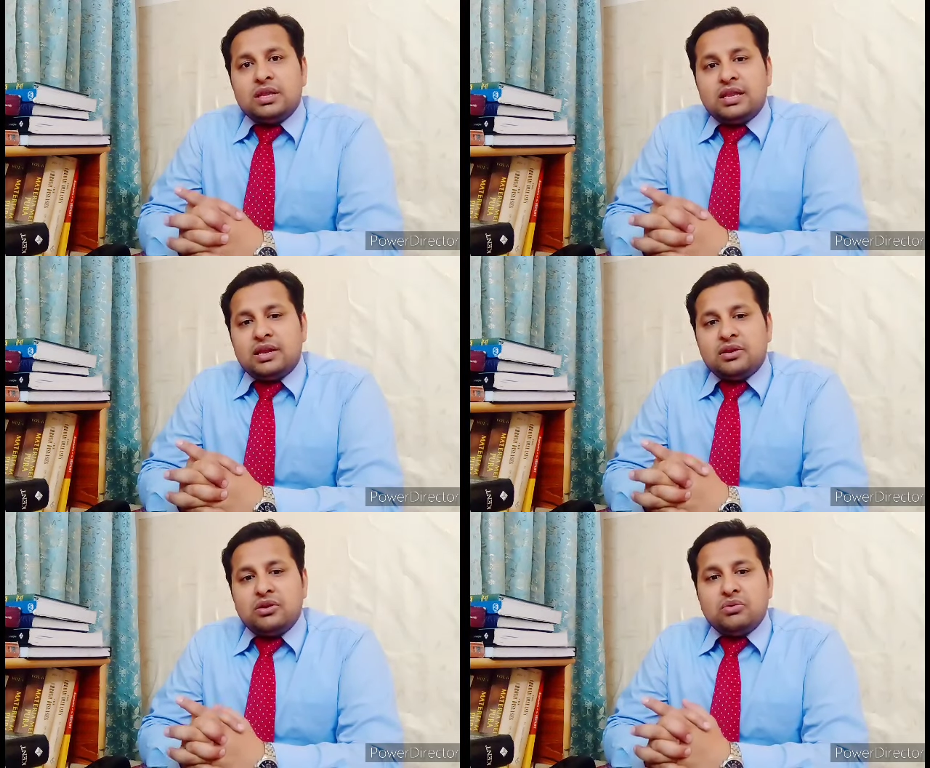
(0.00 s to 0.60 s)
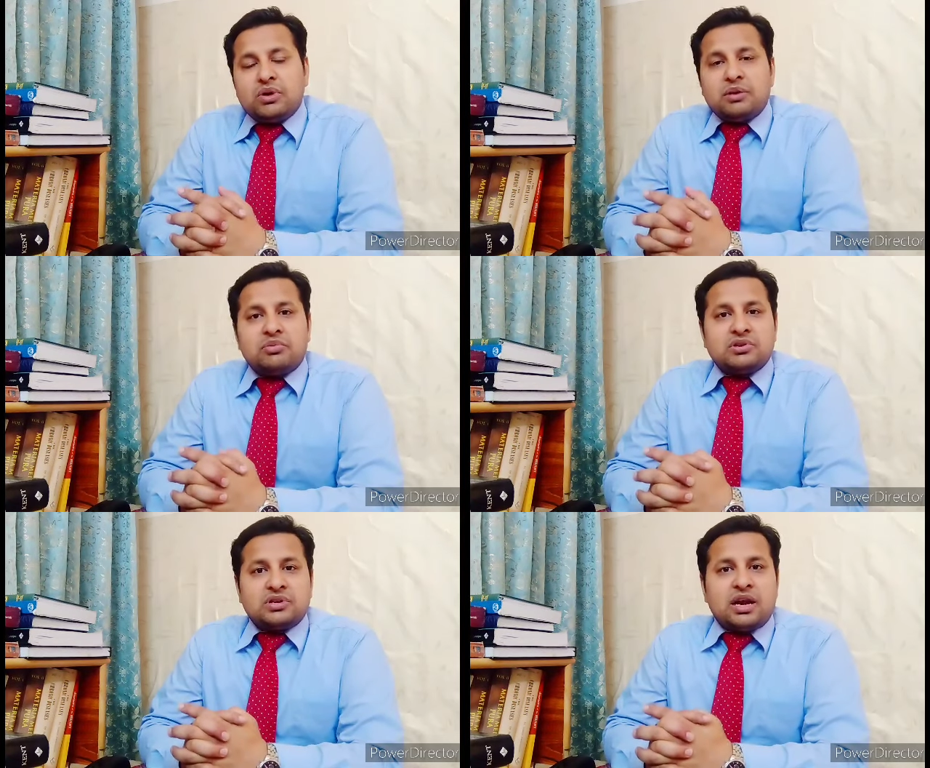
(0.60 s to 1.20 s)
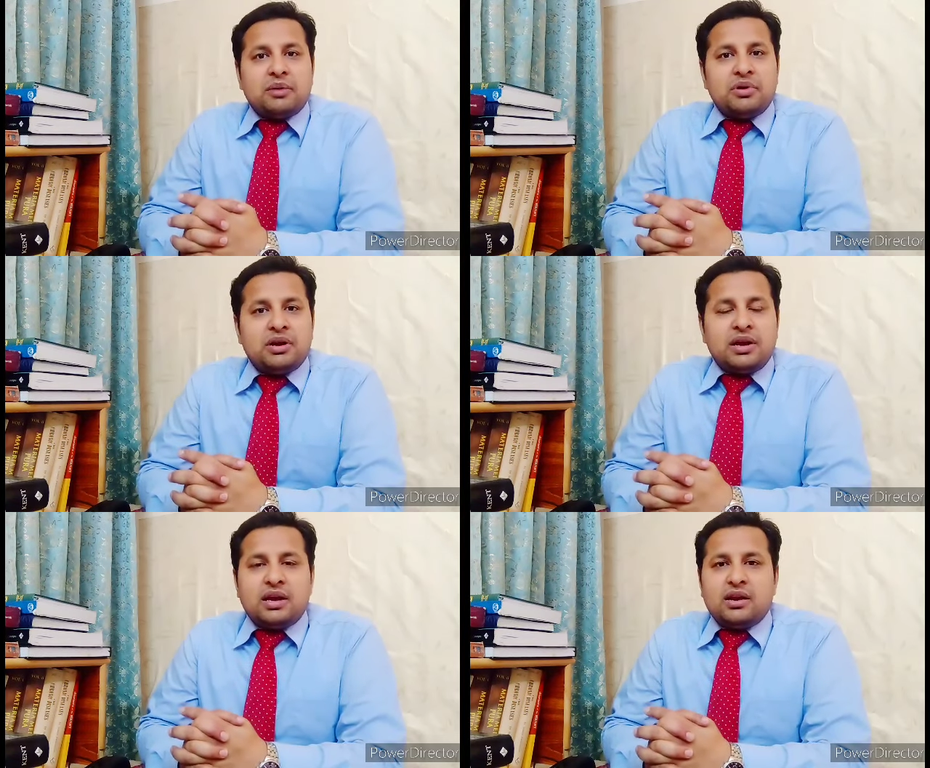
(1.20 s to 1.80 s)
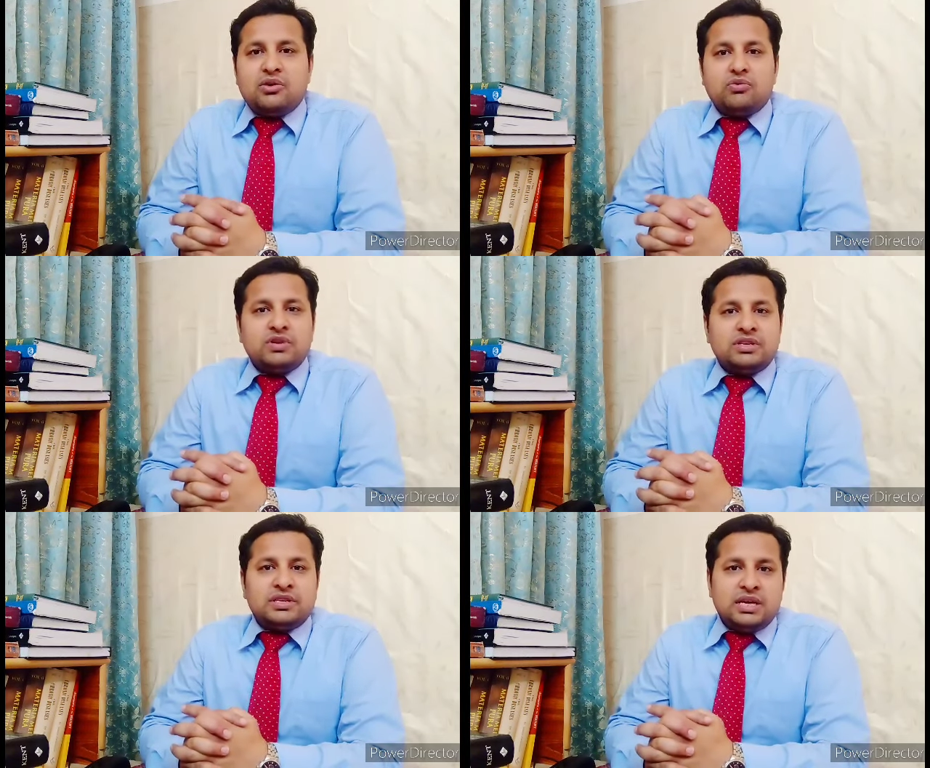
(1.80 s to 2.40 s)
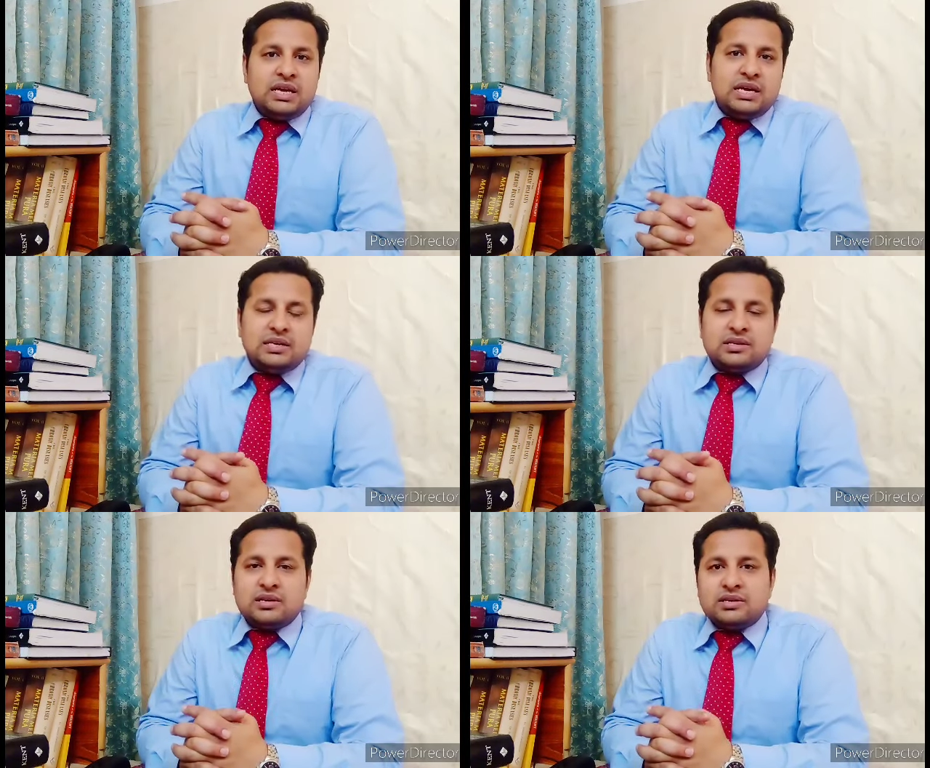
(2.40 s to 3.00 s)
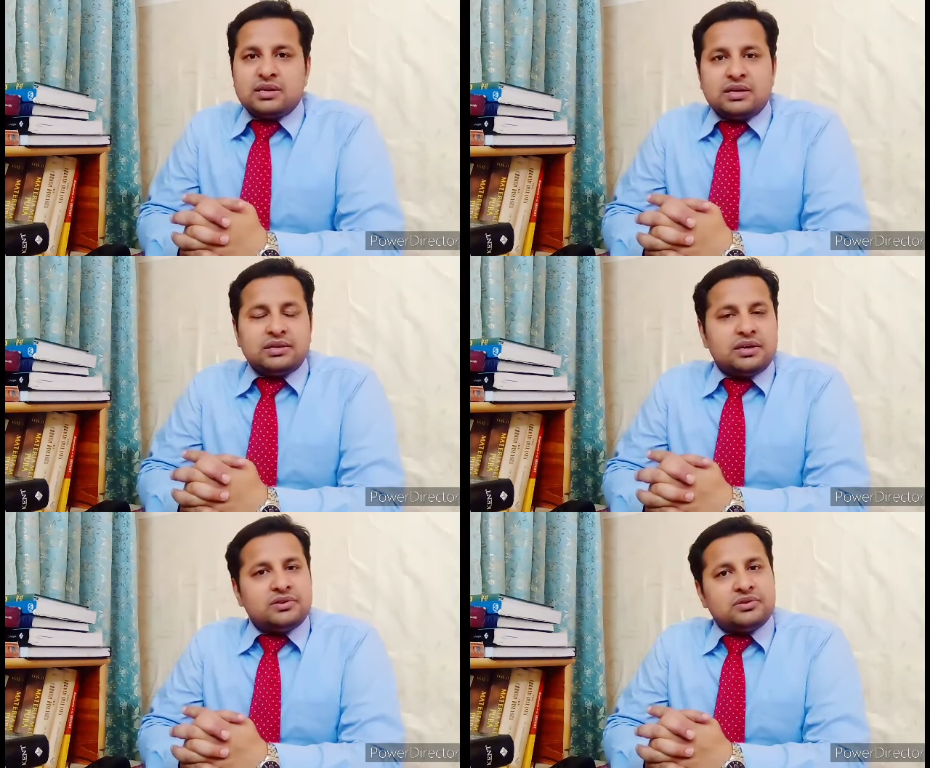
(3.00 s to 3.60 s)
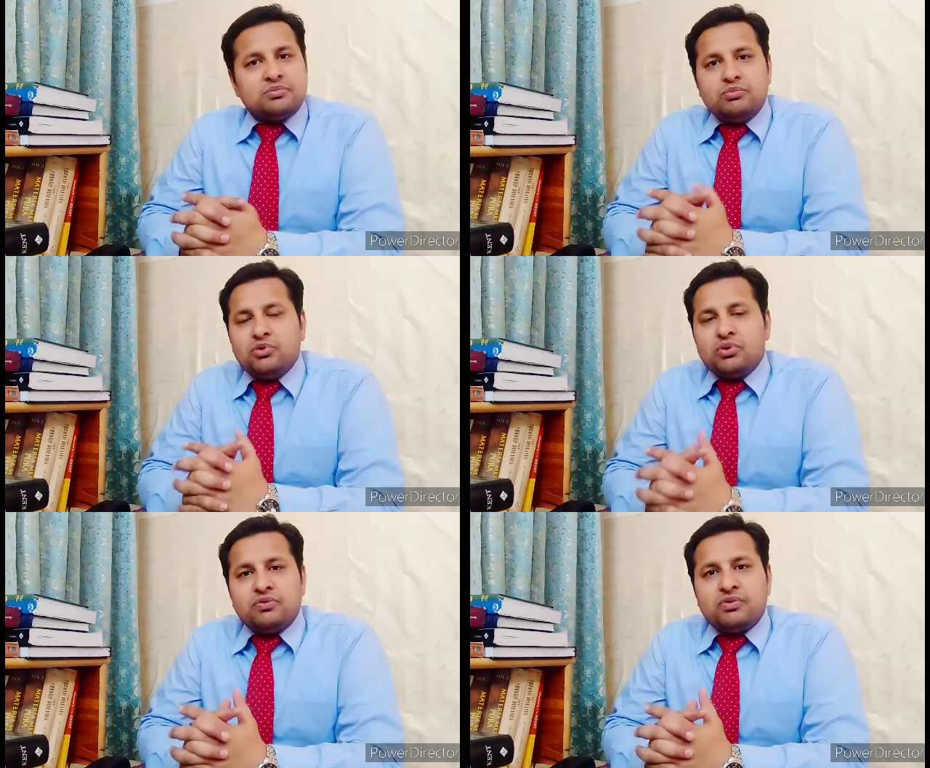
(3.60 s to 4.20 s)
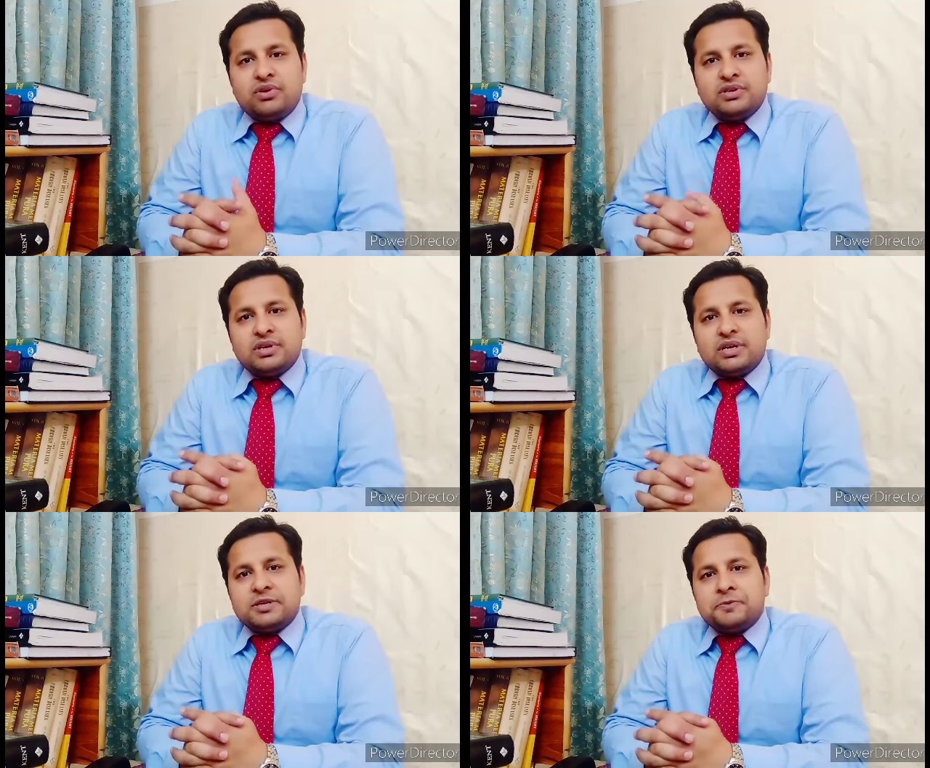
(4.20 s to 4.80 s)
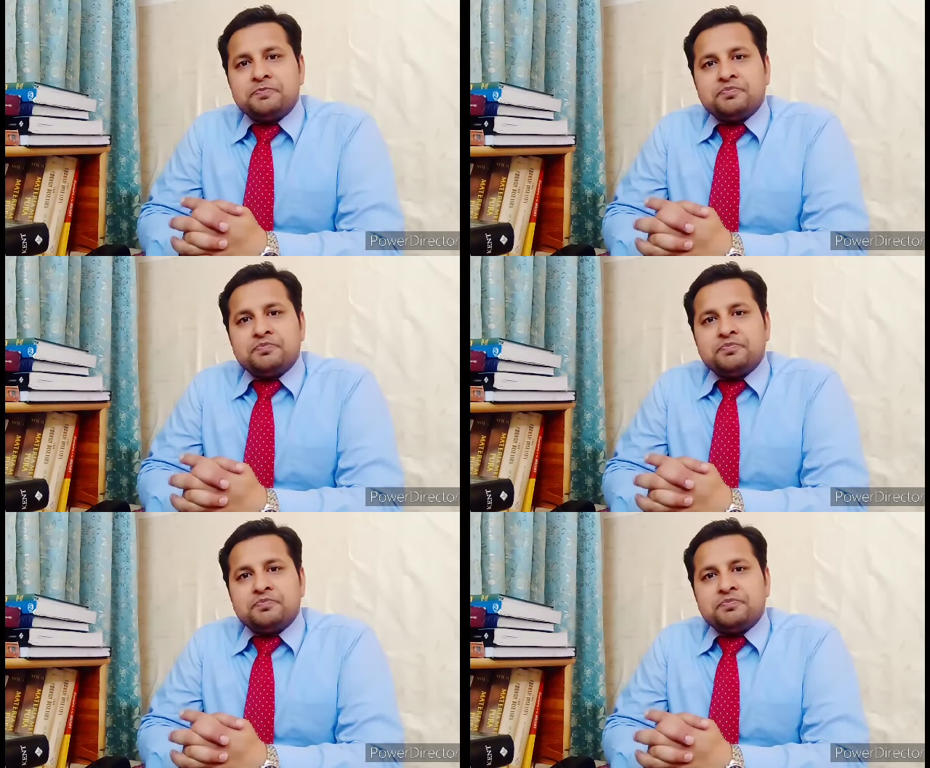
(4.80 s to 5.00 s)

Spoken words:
then you can prescribe it and you will see its result, its beautiful result.